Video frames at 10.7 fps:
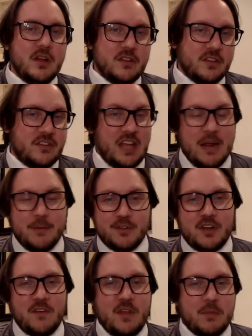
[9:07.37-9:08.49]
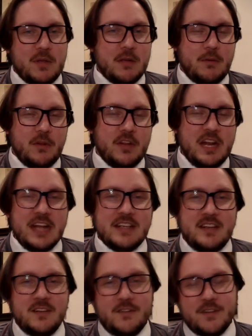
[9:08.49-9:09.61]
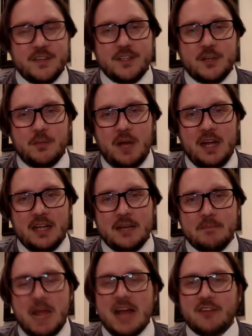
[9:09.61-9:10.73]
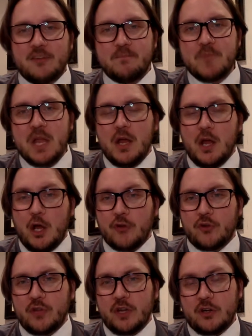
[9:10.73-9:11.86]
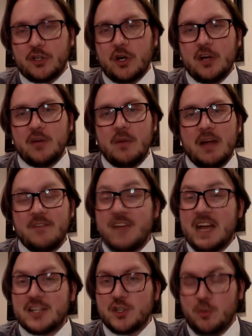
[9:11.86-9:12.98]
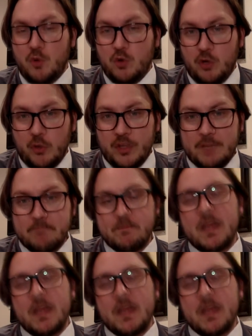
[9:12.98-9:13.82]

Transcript: The same stuff that people in the 1950s are buying in mass. Also, they are starting to buy fashionable clothing.